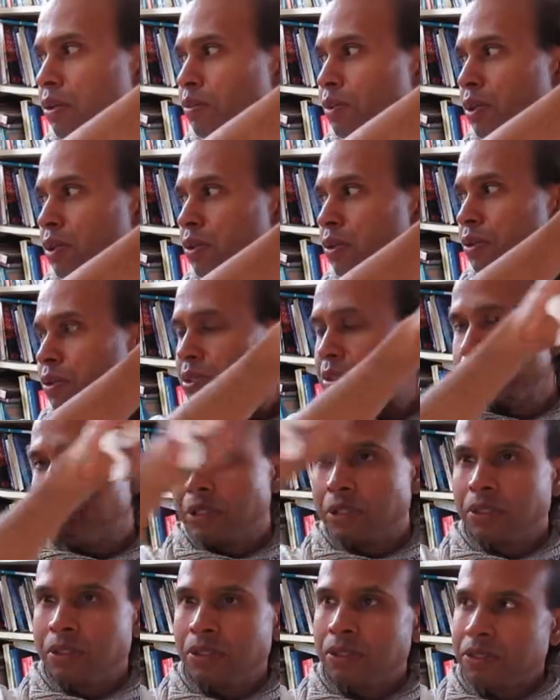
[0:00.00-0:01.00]
on with your Course in
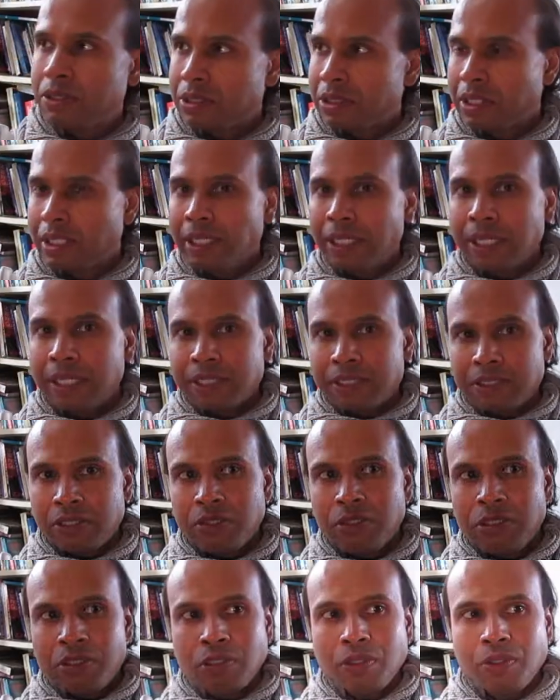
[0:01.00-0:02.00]
Miracles. As
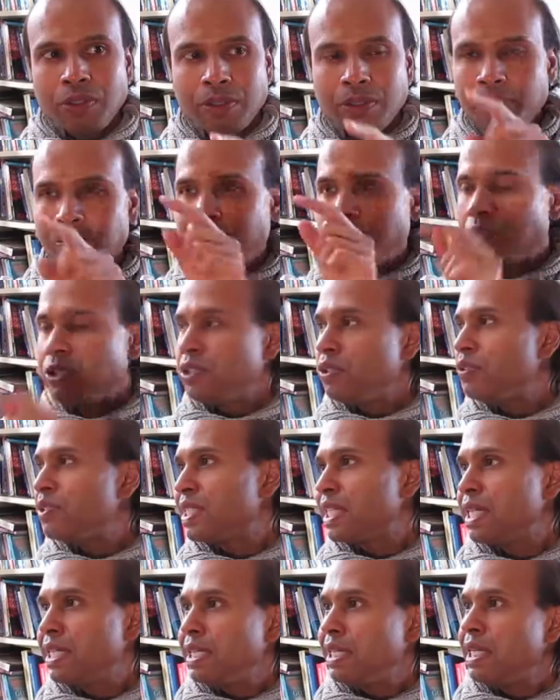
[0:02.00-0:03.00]
soon as you, because you've
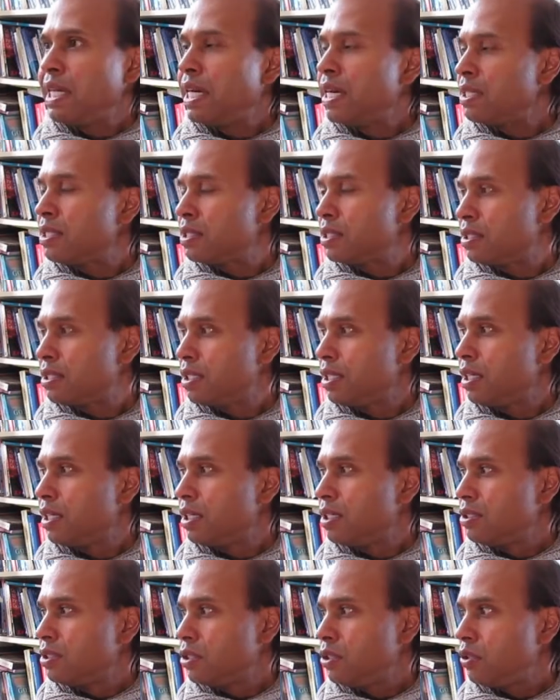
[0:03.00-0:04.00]
said yes
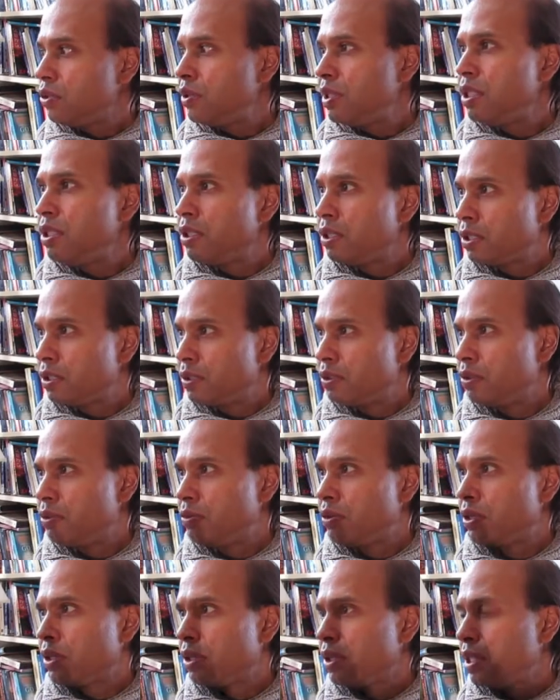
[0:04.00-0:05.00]
to your ego
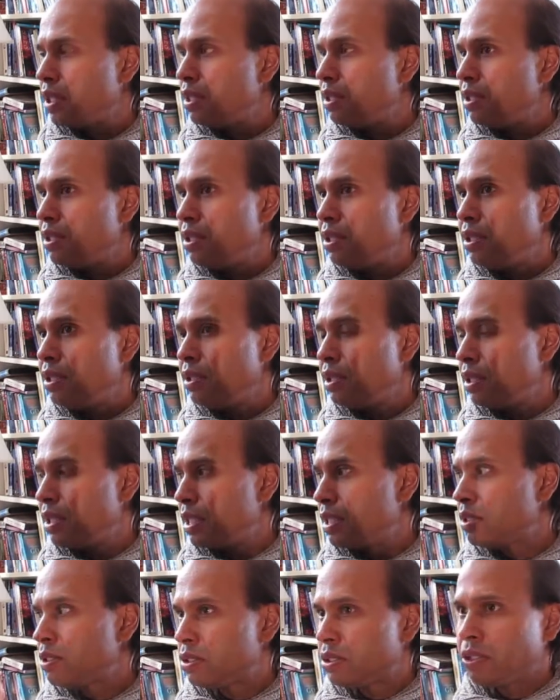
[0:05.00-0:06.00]
rather than
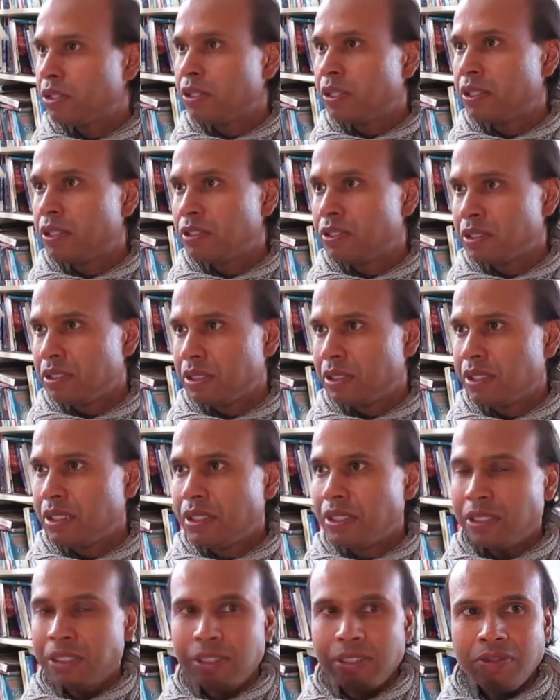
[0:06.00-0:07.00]
yes to God,
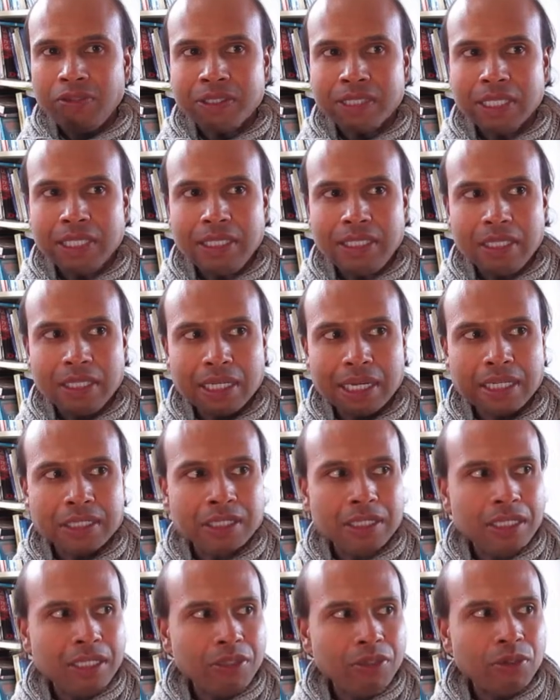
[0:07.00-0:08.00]
you said,
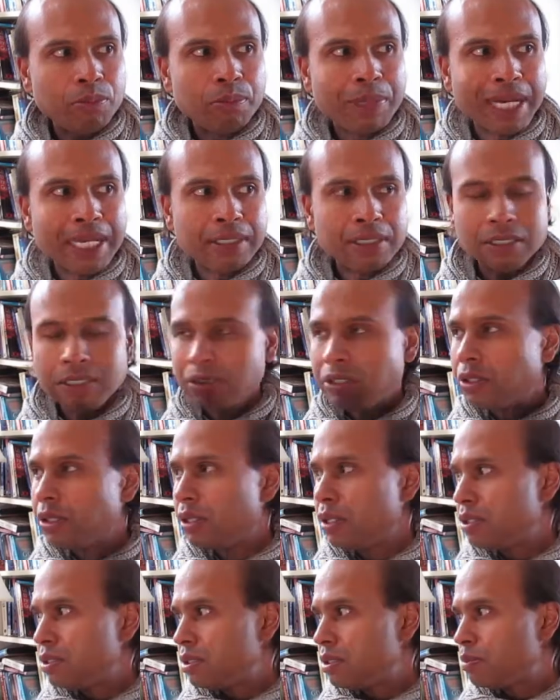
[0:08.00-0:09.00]
actually, you abandon
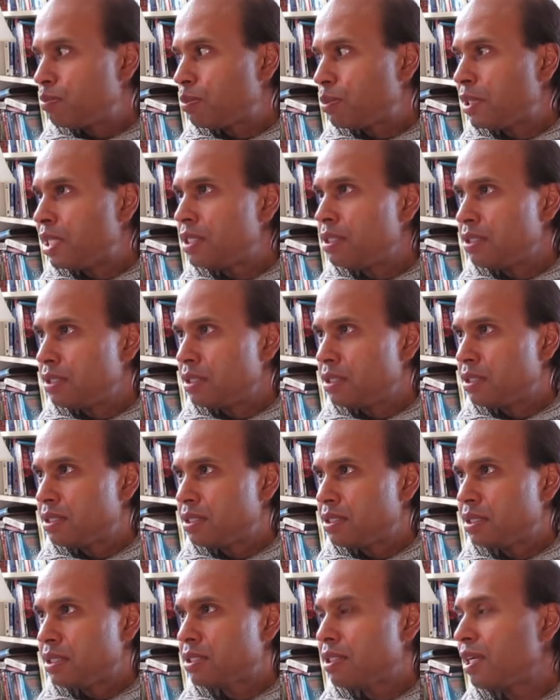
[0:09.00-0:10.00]
God's
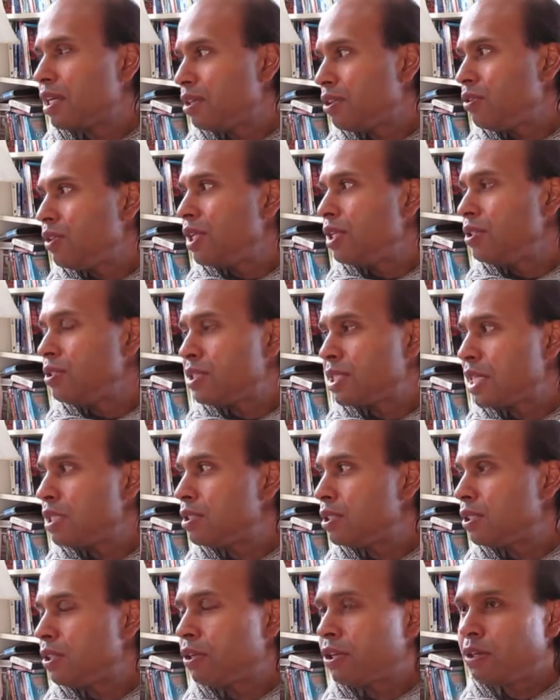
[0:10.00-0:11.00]
presence. It's like you, get, you say
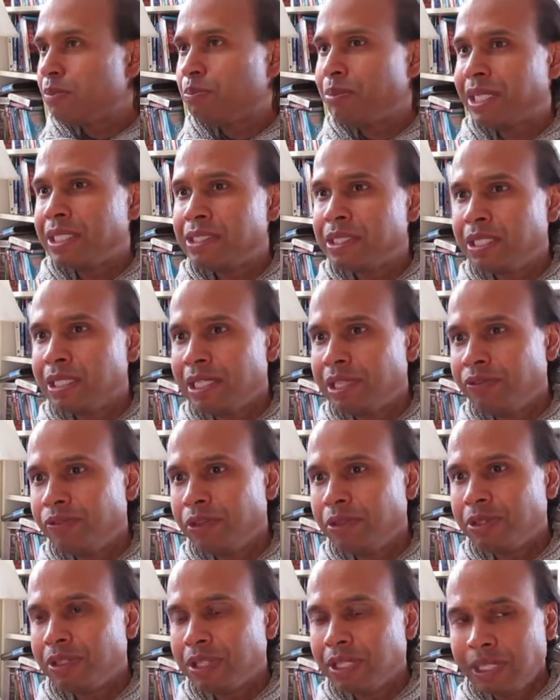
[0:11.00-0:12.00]
to God, basically, if
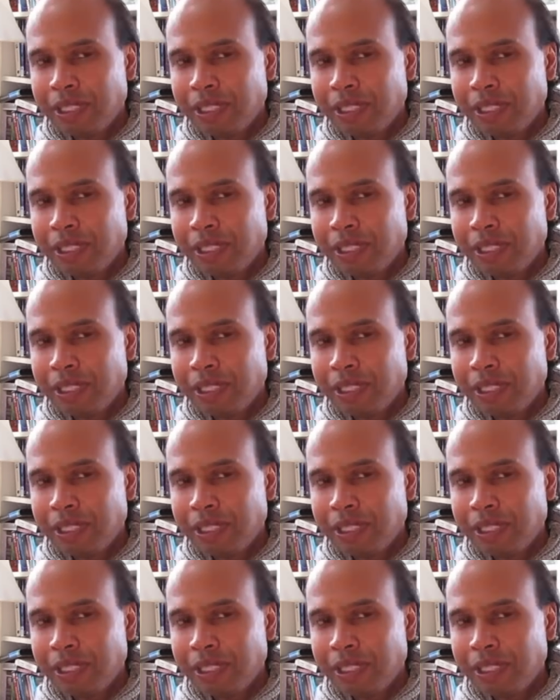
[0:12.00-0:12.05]
you,